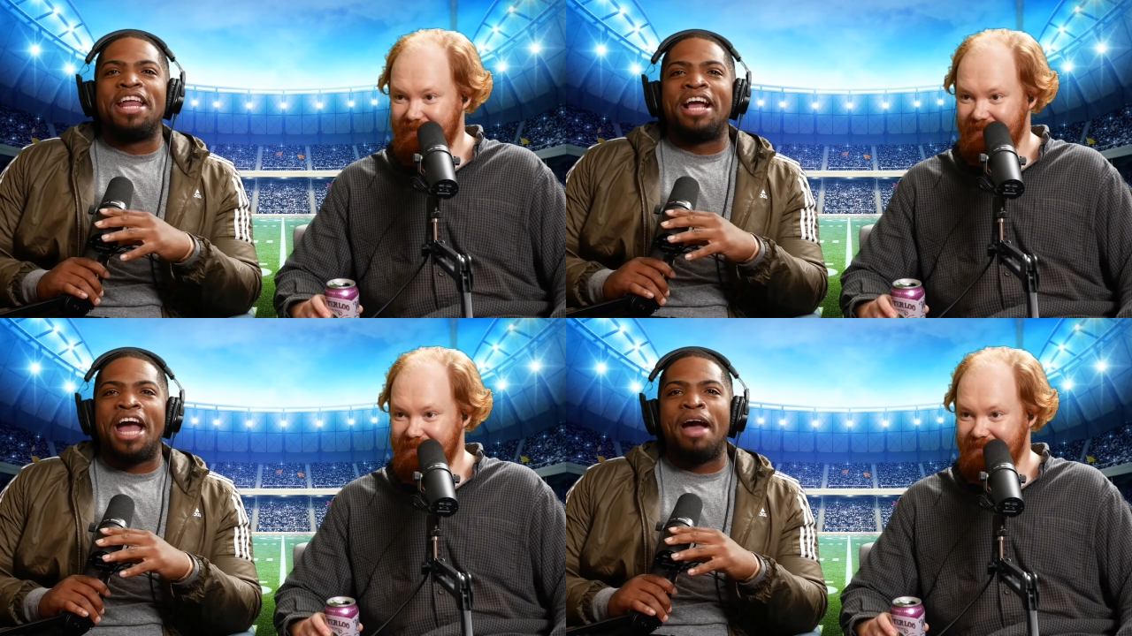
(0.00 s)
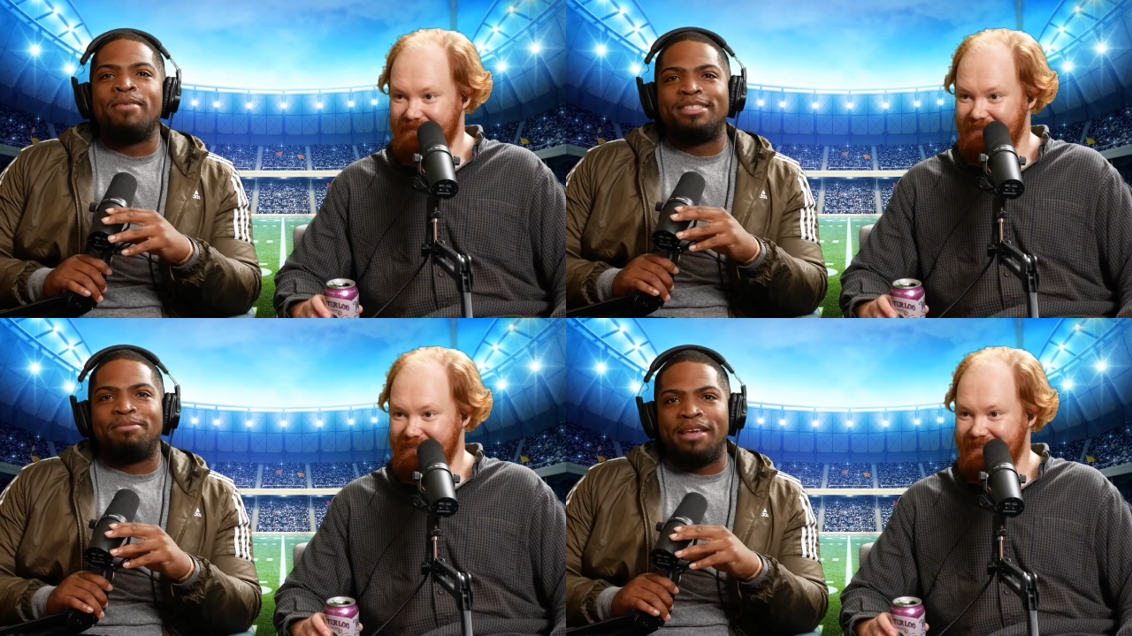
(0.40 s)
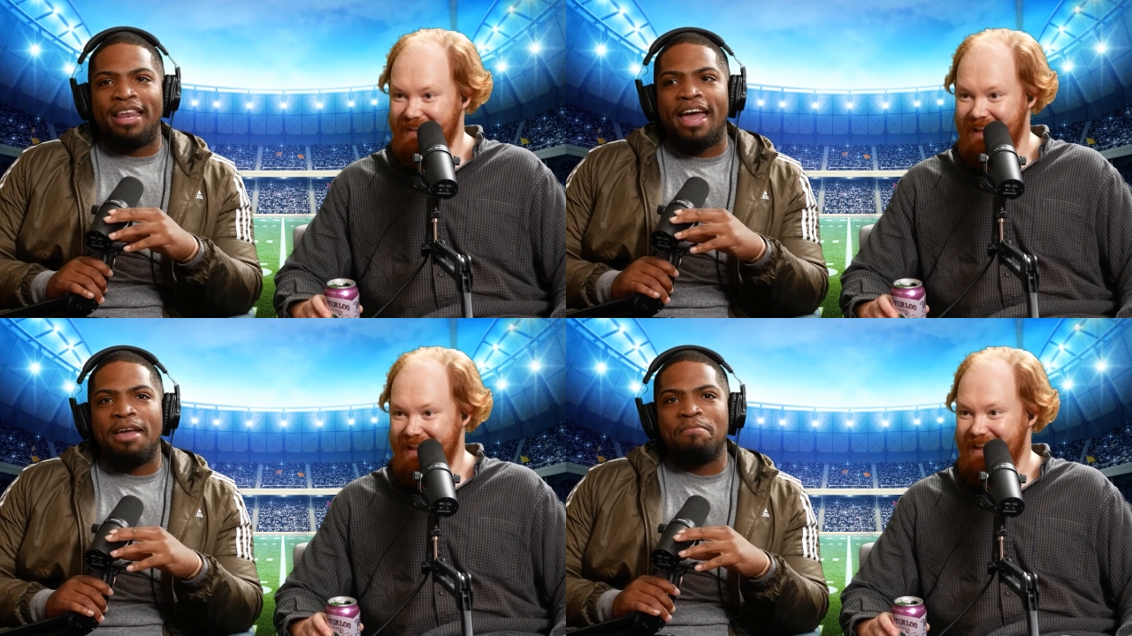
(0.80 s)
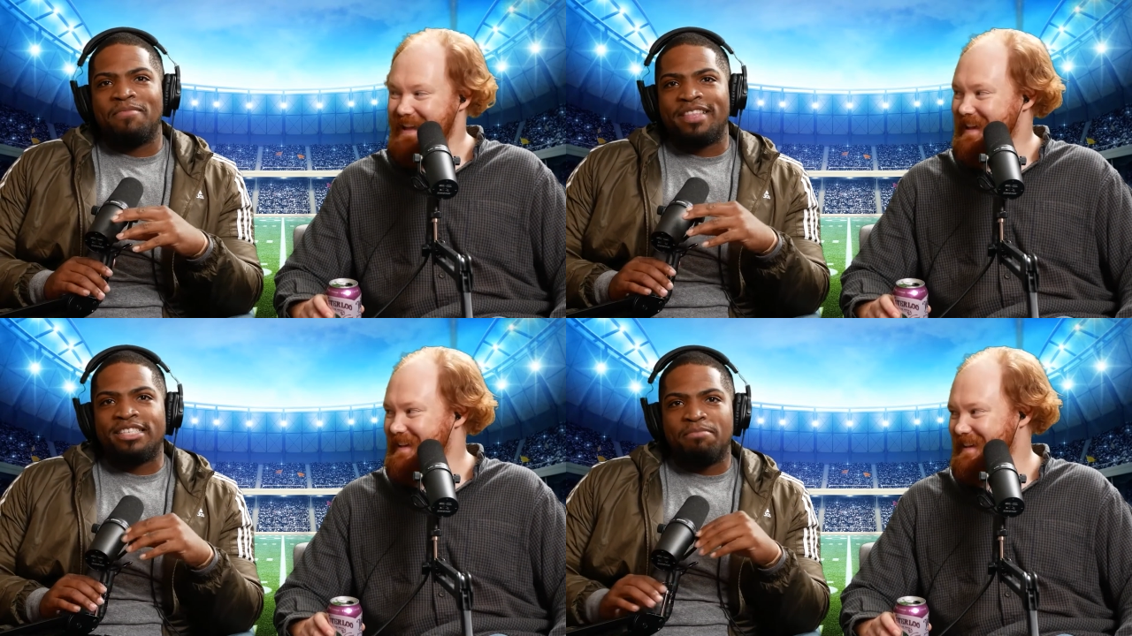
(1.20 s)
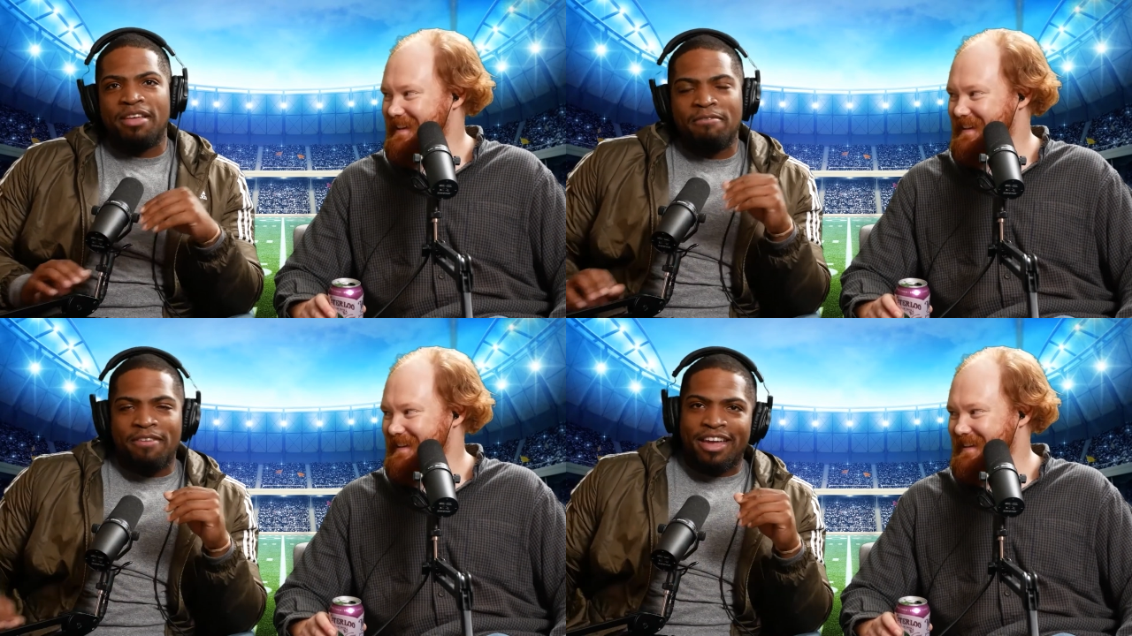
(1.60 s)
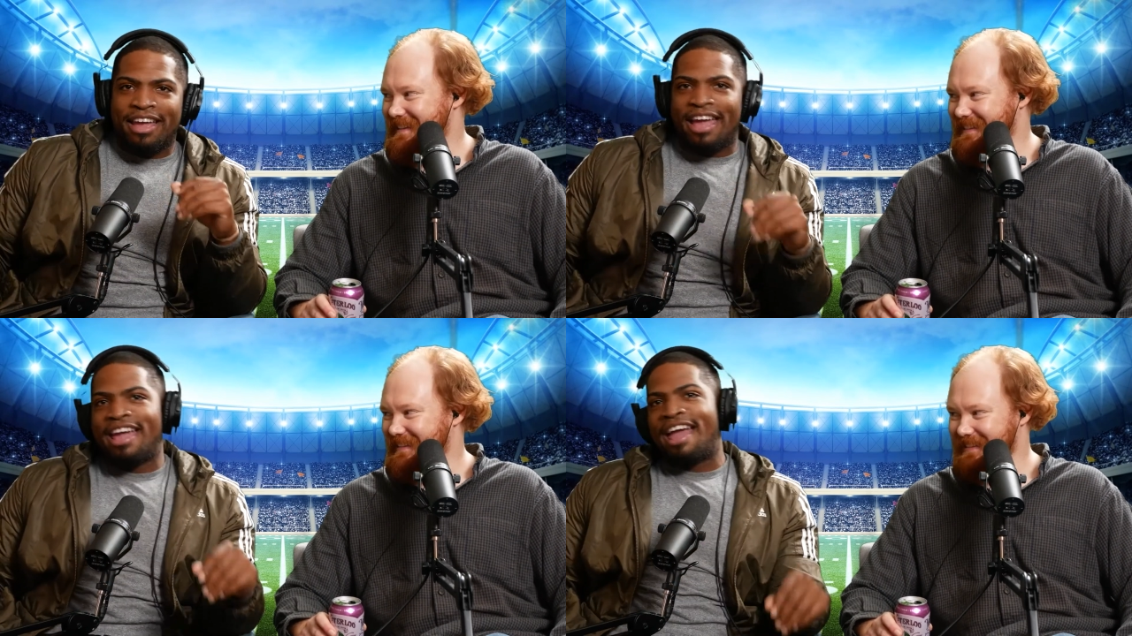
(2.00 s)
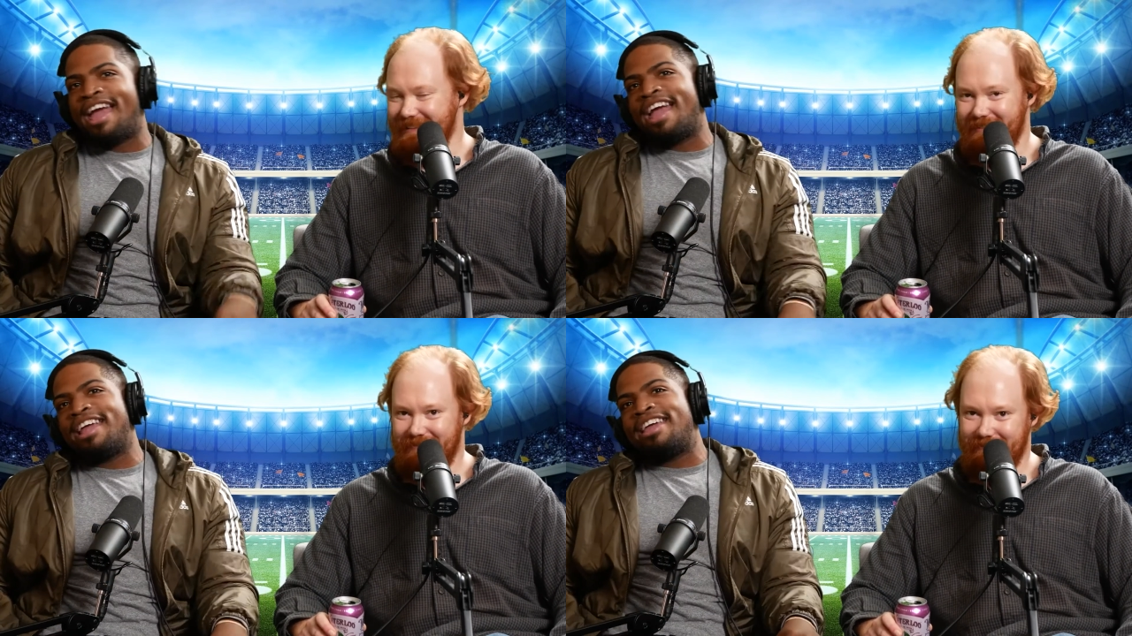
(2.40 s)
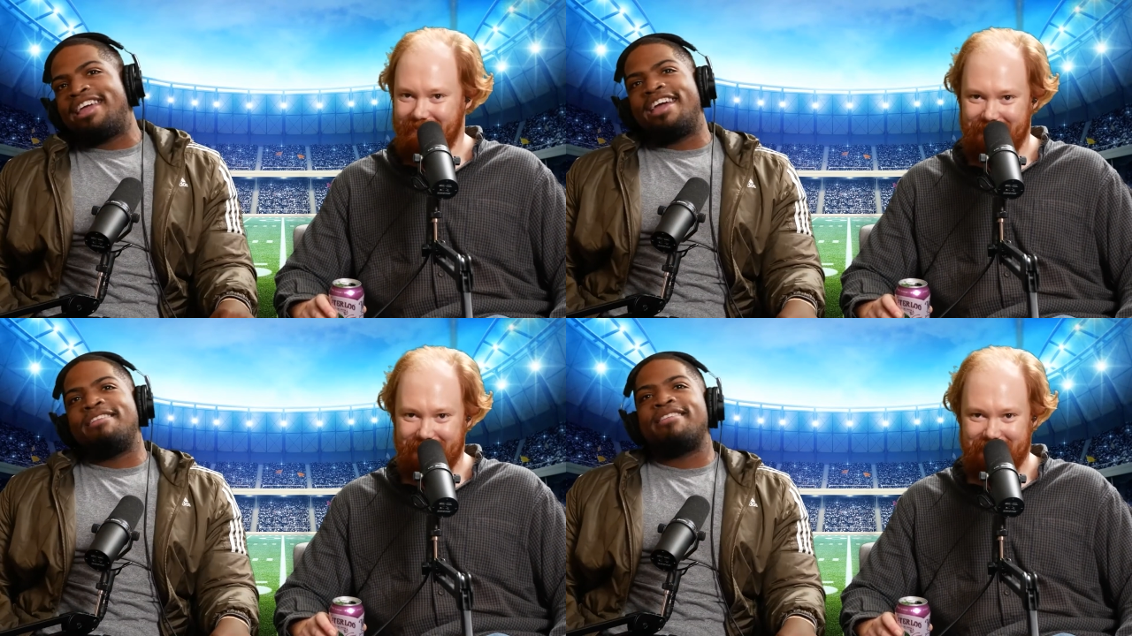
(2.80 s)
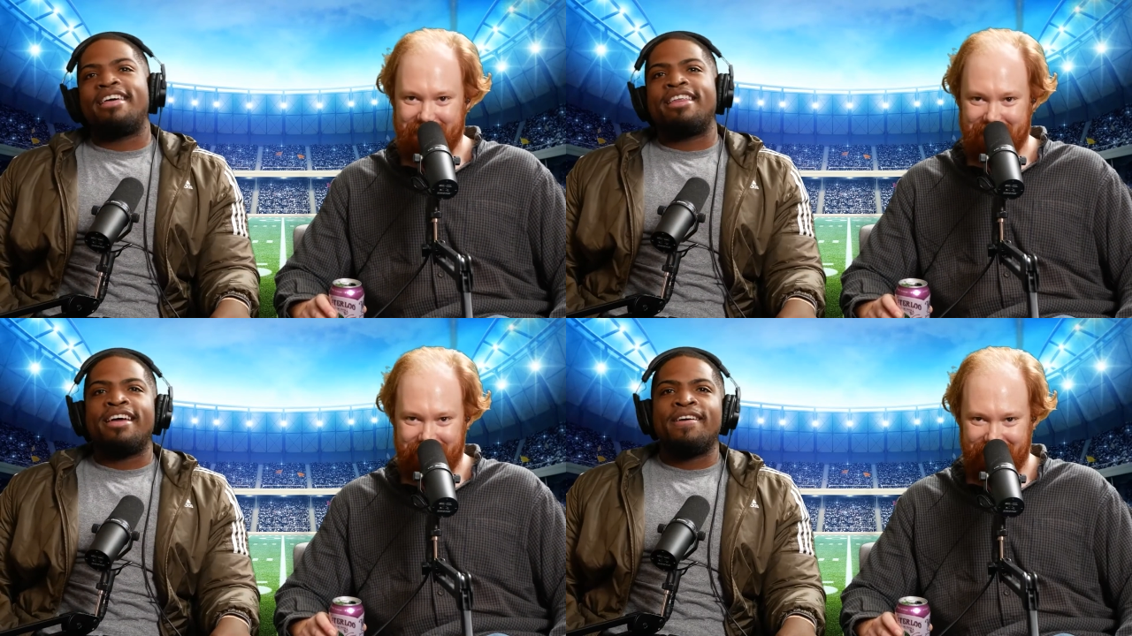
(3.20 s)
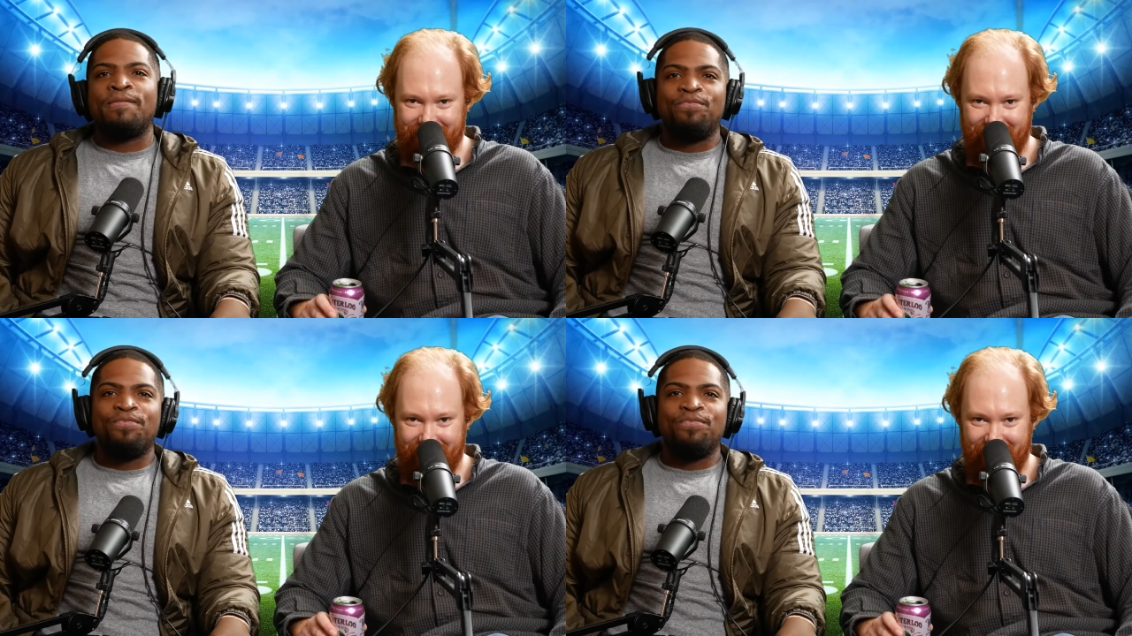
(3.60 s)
Speaker 1: the comments be like, this motherfucker can't act. He can't da-da-da.